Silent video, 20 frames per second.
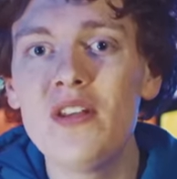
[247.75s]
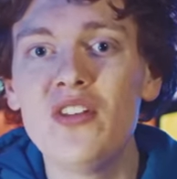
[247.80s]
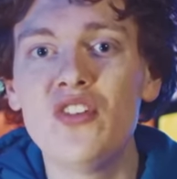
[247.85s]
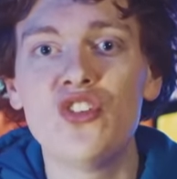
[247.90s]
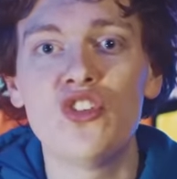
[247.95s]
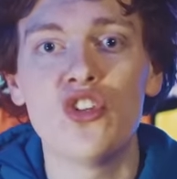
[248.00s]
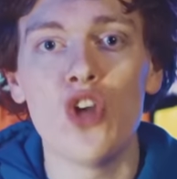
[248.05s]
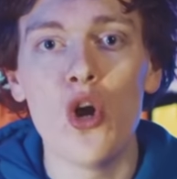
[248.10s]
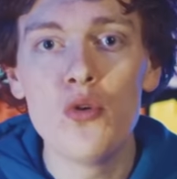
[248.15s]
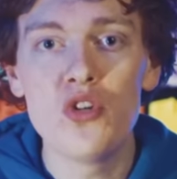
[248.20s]
be
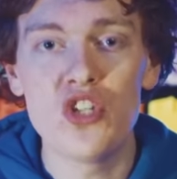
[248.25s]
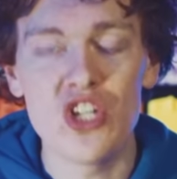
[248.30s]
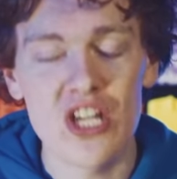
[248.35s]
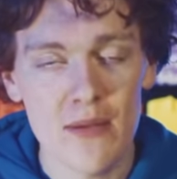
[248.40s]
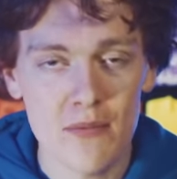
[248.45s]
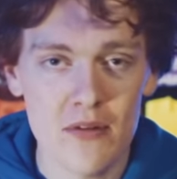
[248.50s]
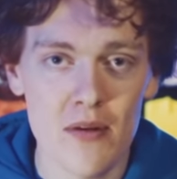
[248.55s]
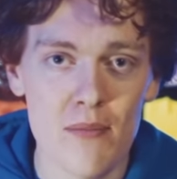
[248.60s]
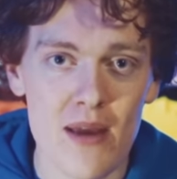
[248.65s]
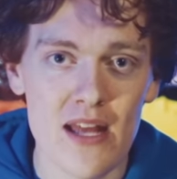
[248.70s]
so
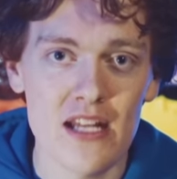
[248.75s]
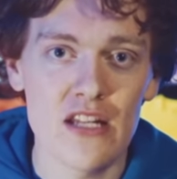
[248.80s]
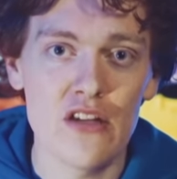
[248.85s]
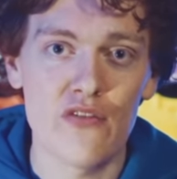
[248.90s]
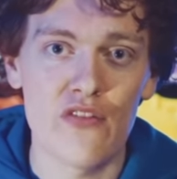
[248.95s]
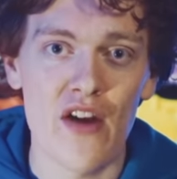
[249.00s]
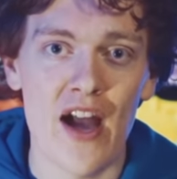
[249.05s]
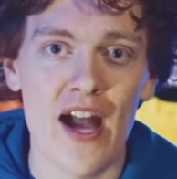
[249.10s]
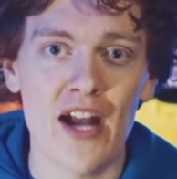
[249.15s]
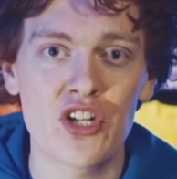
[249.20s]
cheap to
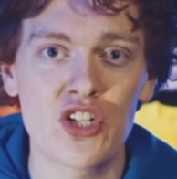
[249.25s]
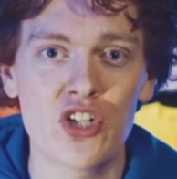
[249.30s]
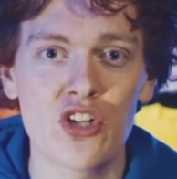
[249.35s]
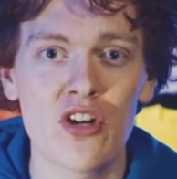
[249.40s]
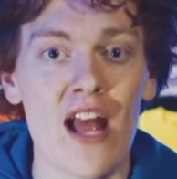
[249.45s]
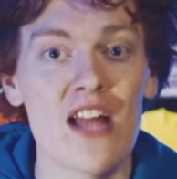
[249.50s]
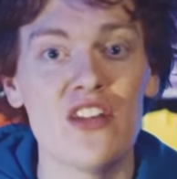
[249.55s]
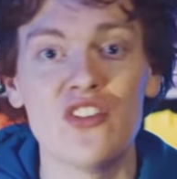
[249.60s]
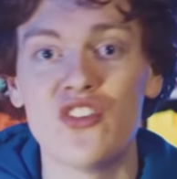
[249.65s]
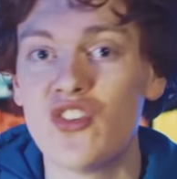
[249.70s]

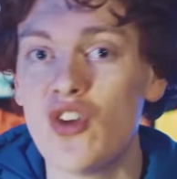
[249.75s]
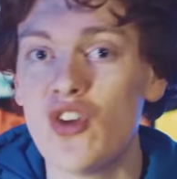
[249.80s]
manufacture and